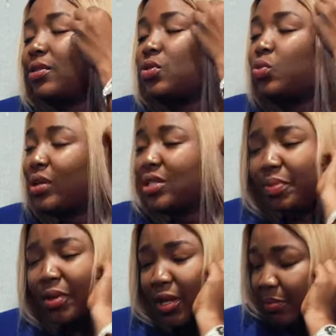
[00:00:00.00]
I can't
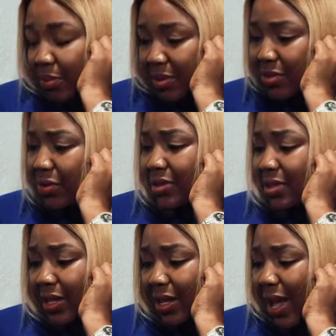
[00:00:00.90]
wait, babe.
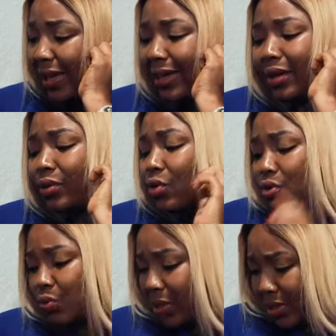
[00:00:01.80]
Seriously, I
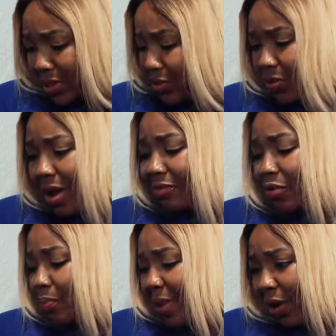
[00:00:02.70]
cannot wait to
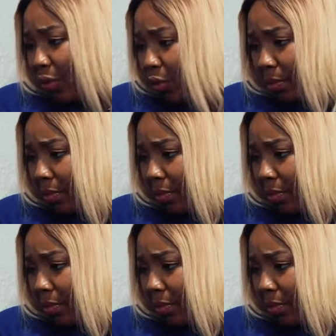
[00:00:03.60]
have you back